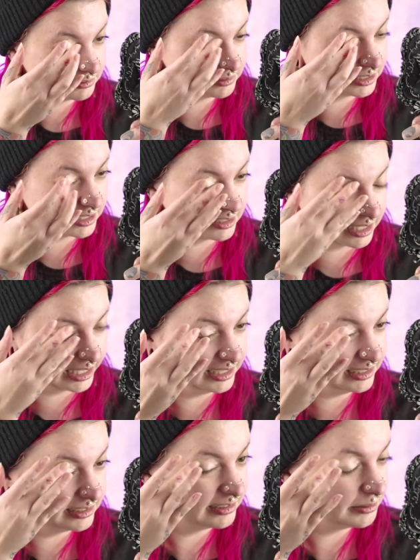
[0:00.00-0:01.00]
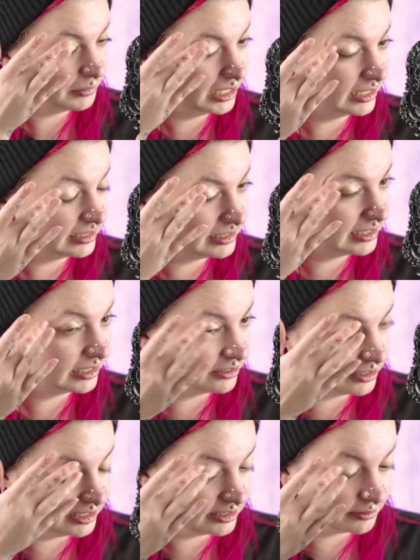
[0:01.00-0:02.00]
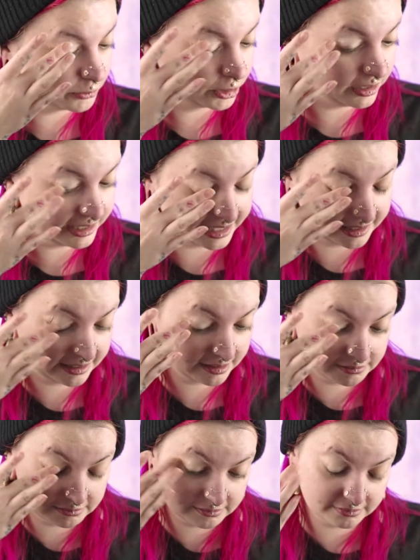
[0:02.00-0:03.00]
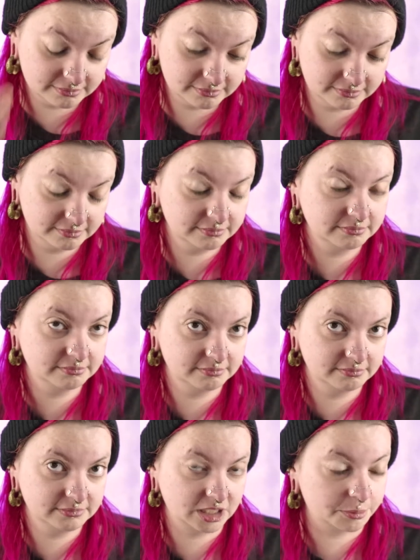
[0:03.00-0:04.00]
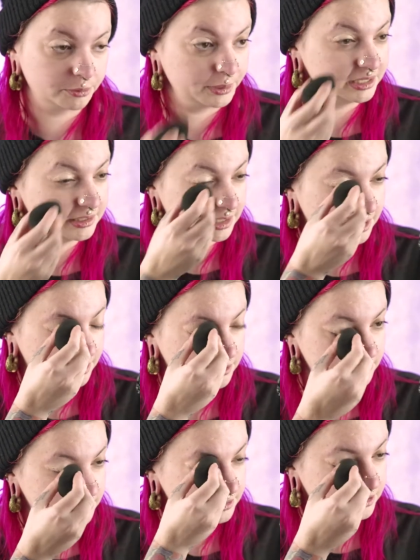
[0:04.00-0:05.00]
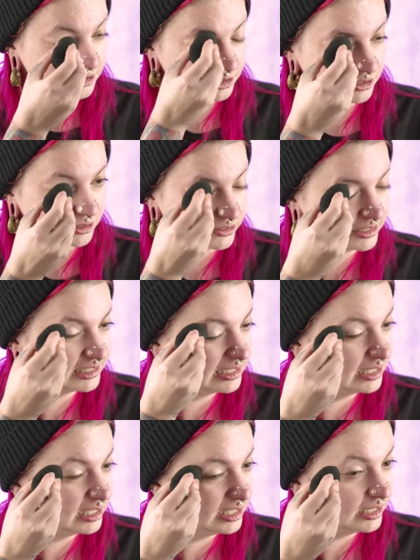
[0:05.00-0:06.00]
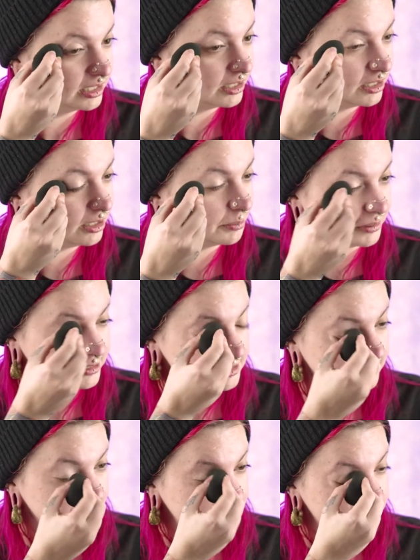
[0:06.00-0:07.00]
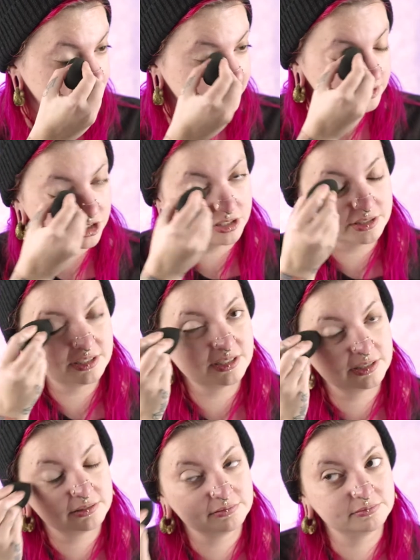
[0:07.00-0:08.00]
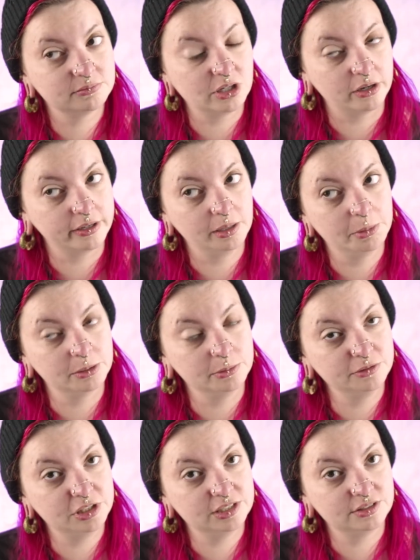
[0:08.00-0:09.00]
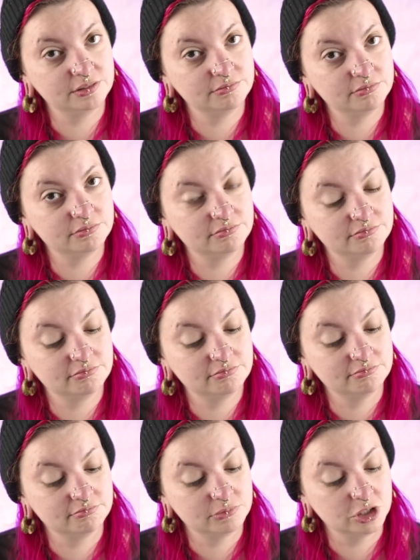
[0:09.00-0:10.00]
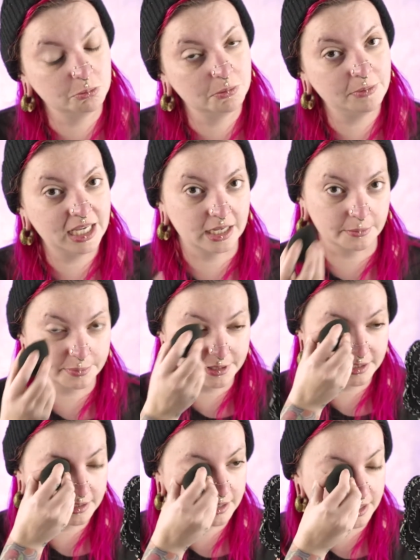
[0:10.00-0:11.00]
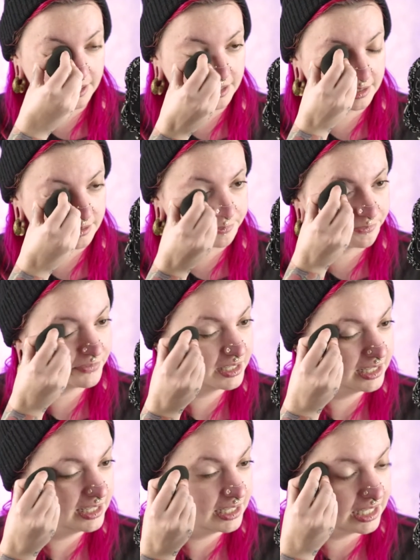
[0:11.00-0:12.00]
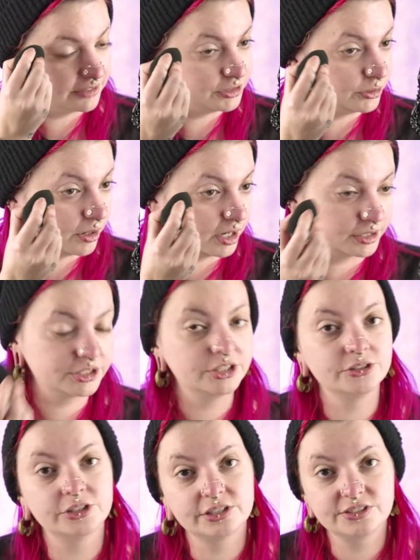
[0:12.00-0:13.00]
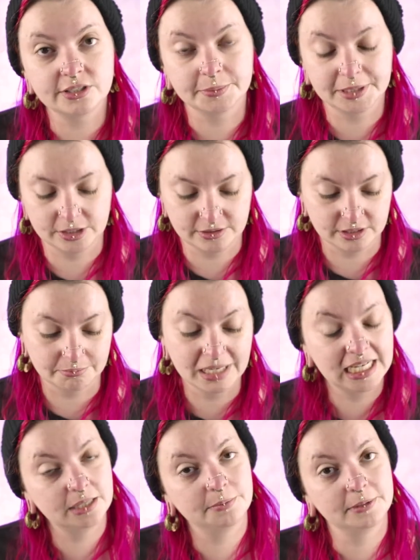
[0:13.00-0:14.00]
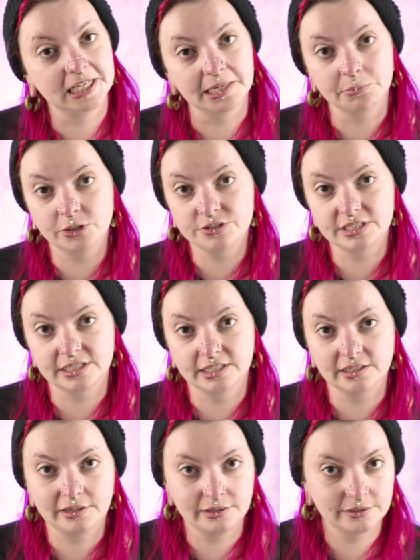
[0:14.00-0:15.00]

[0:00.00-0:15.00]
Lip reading: decided to make it a series more like a couple weeks ago, so I'll basically be just talking about movies and doing makeup. If you are curious about the makeup that I'm using